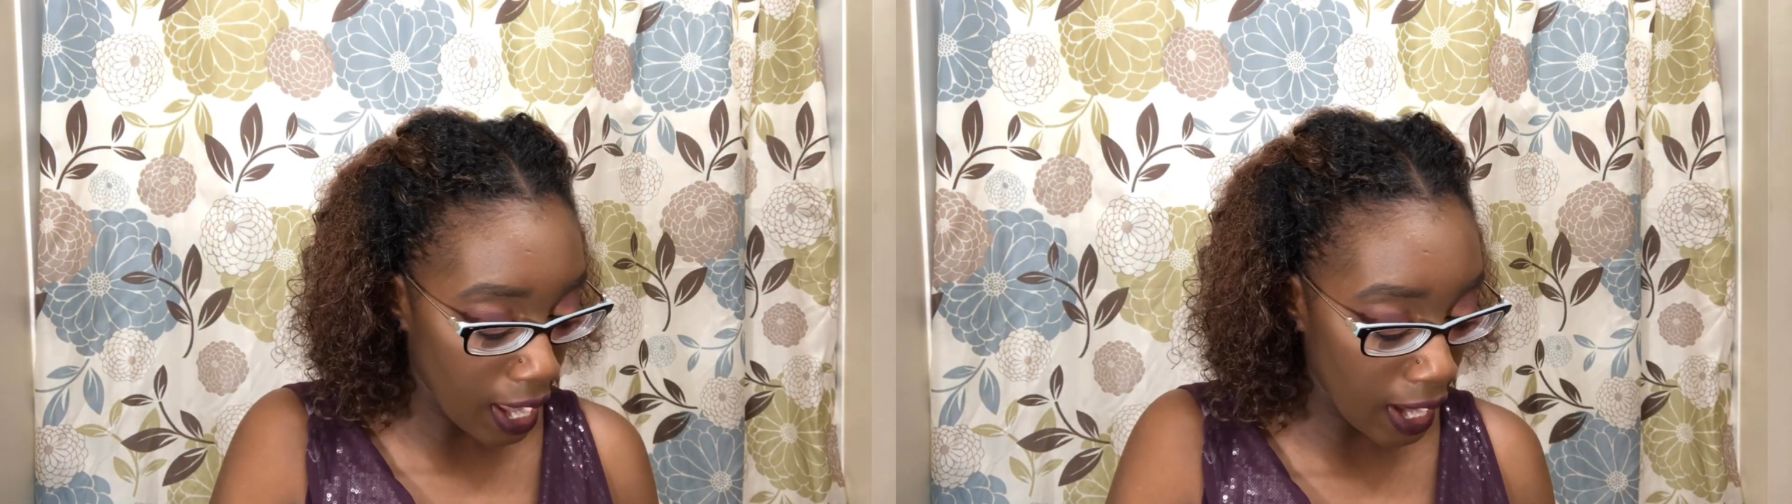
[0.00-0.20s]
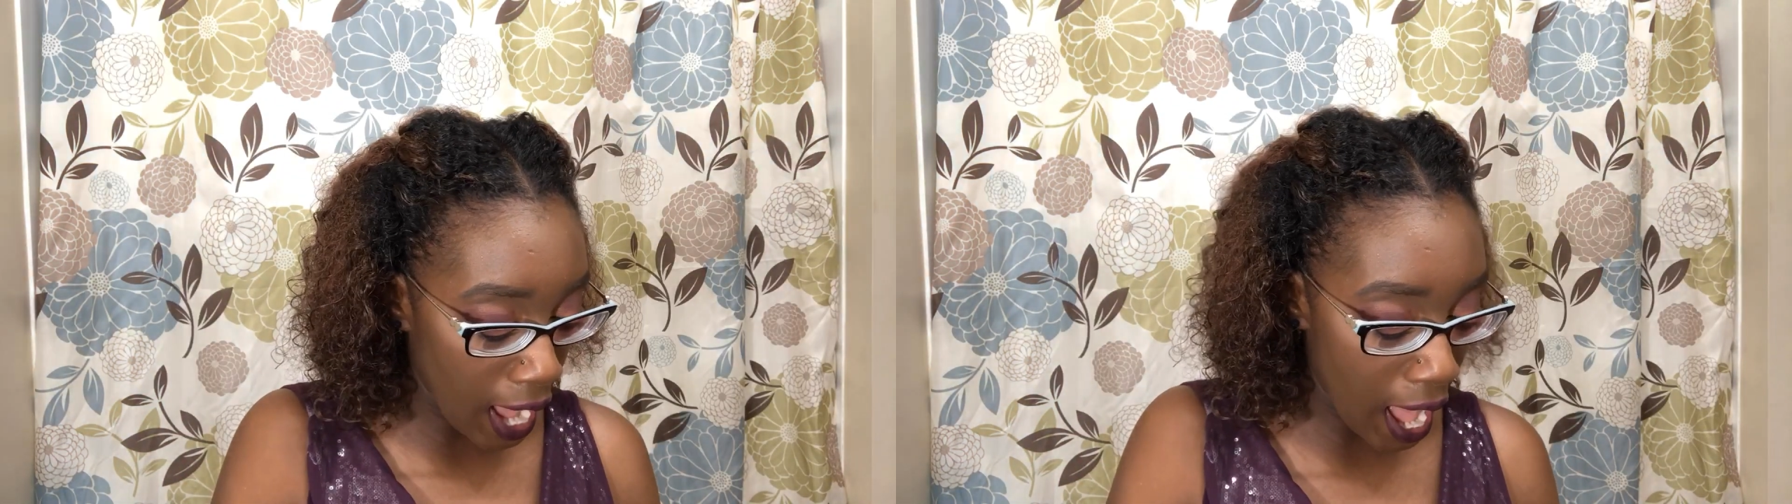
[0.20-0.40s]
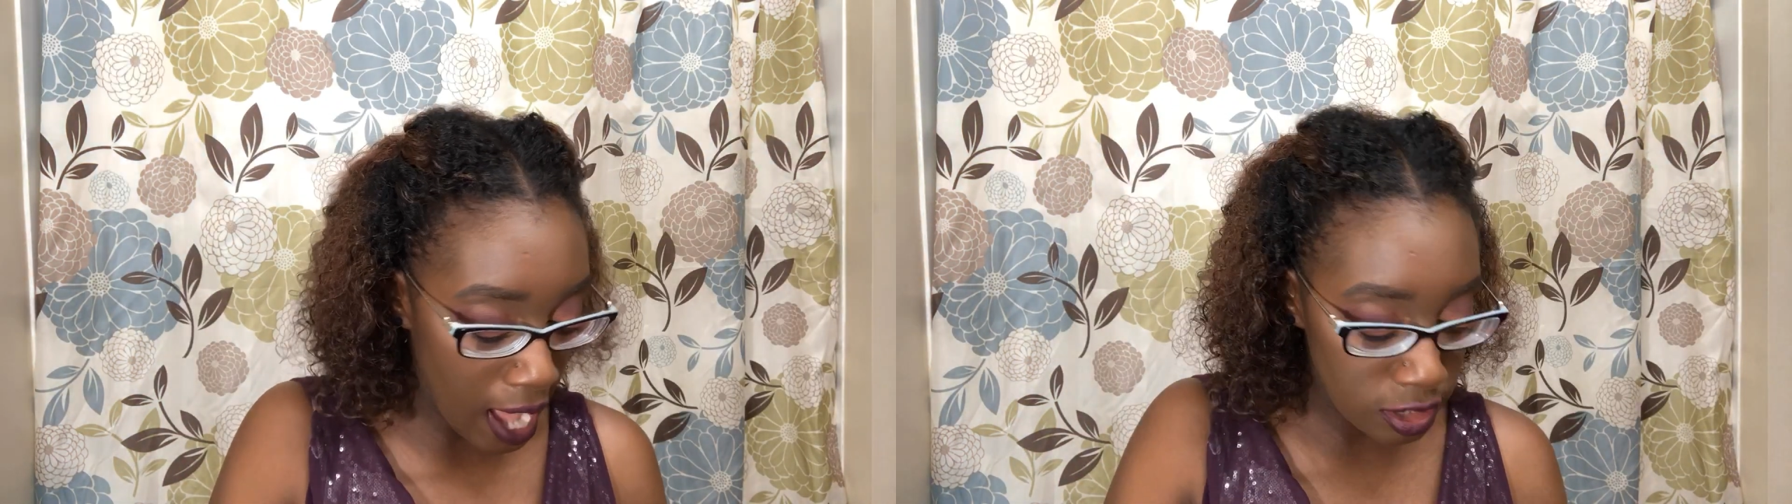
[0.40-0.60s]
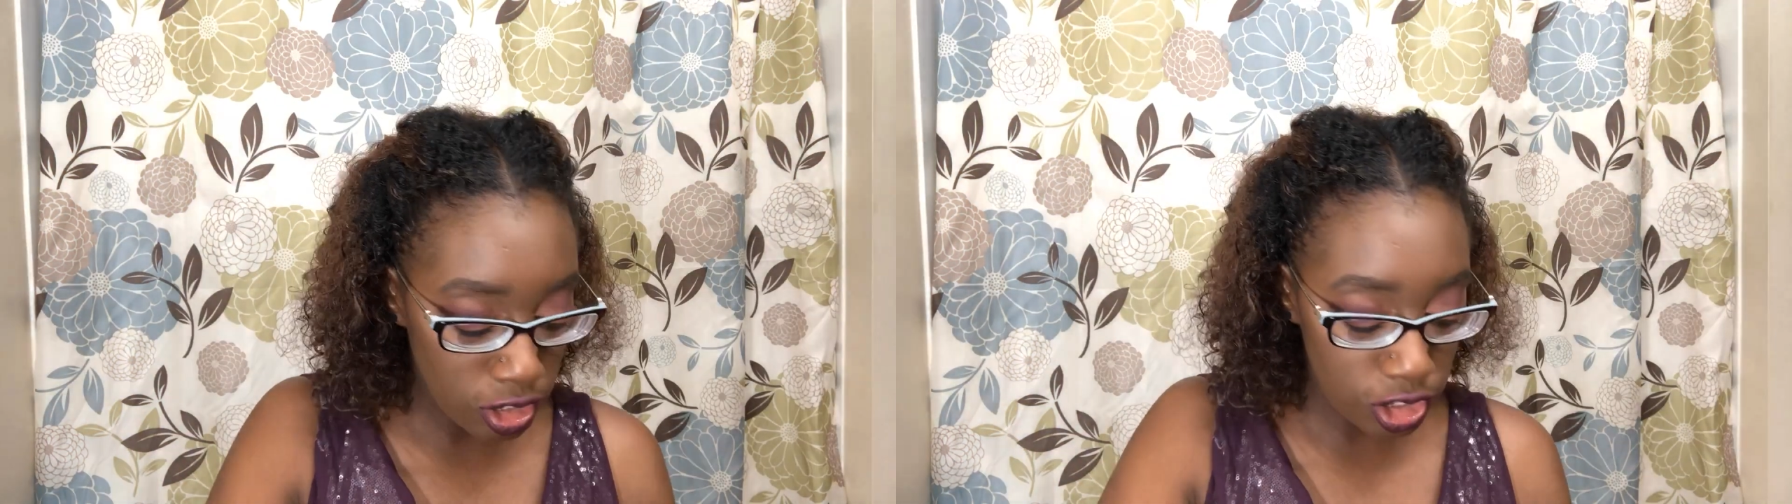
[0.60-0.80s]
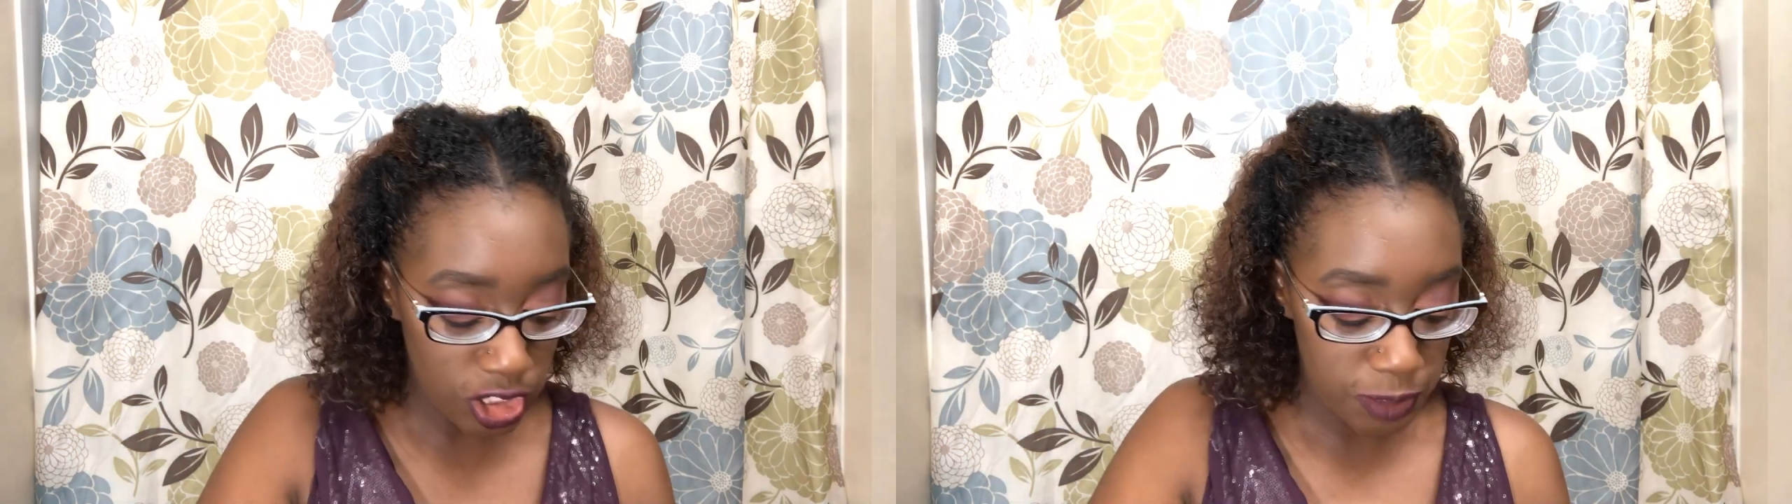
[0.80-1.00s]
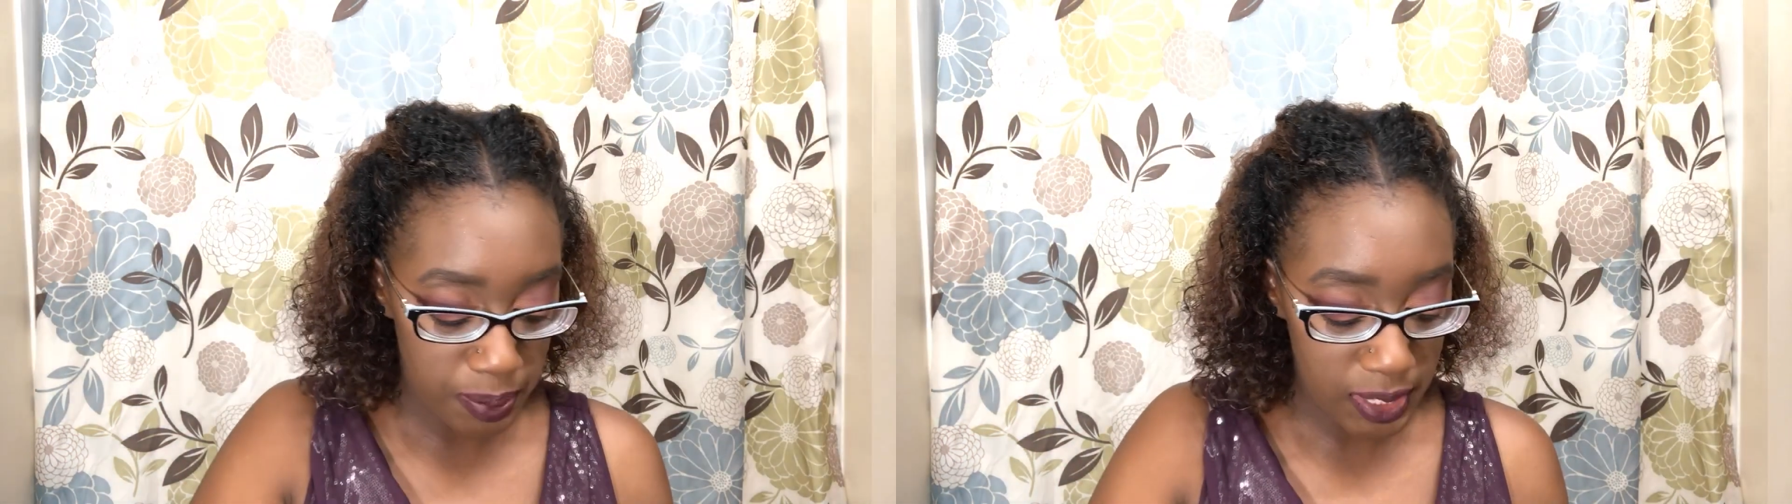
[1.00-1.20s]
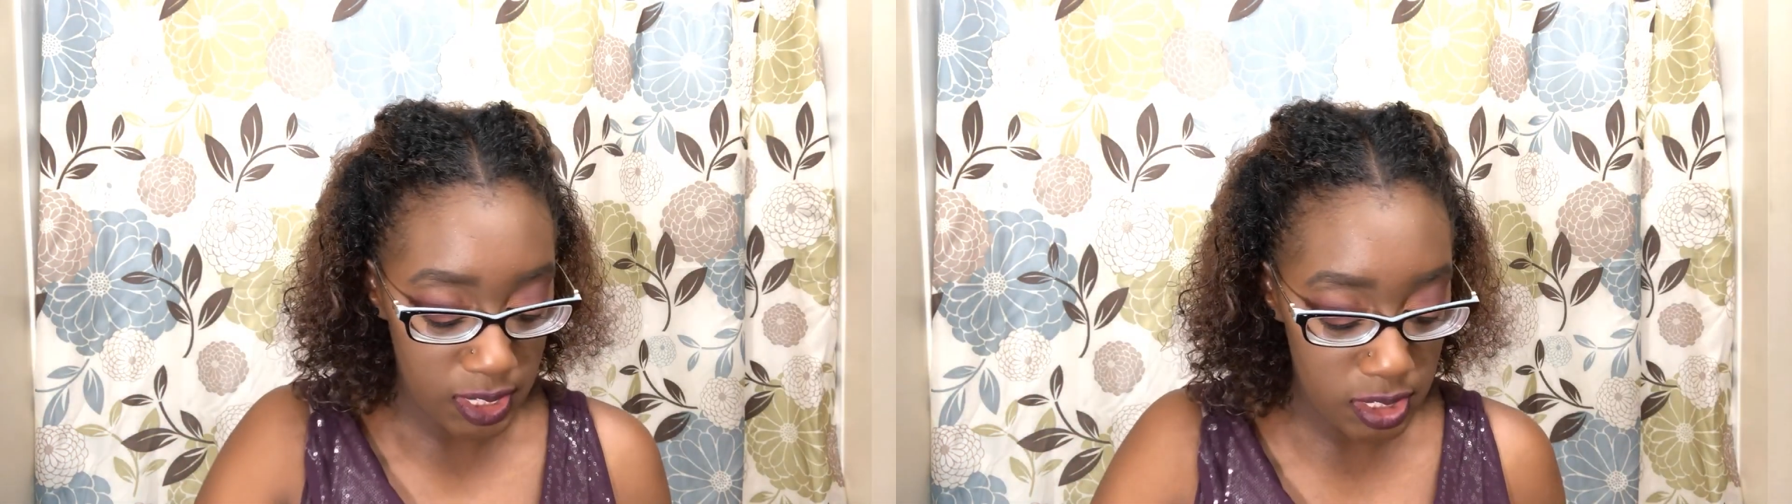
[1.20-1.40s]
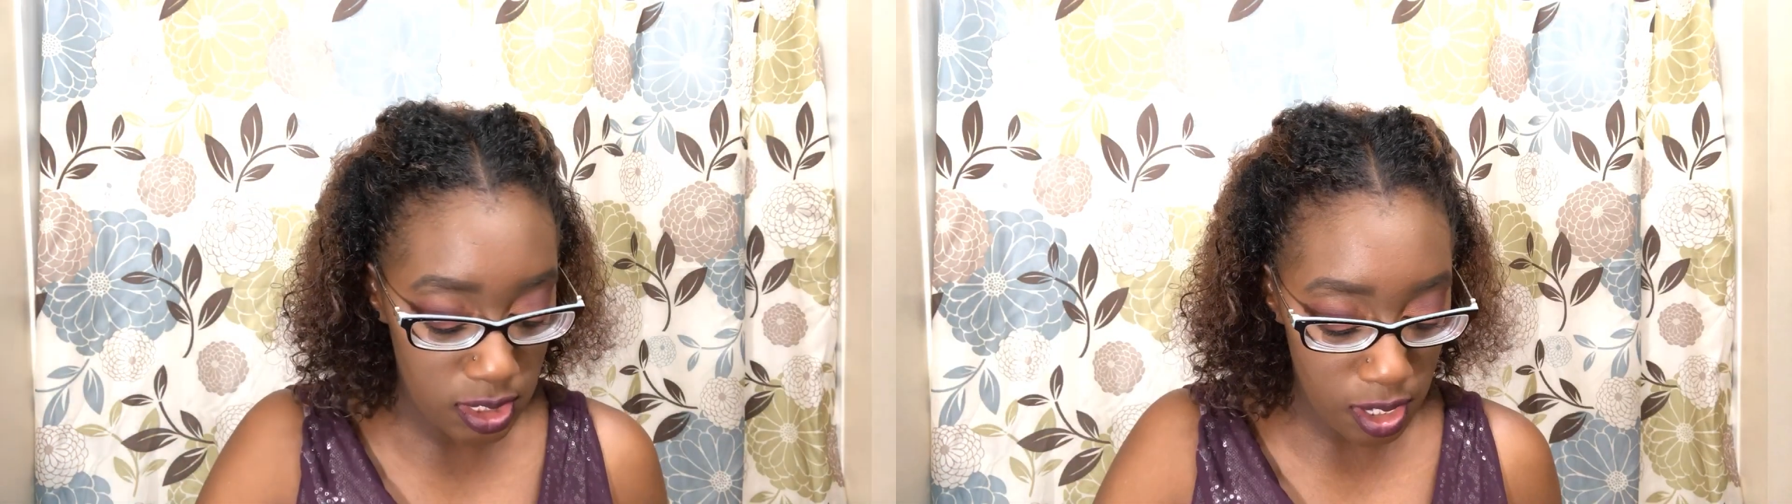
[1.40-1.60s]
and I also just picked this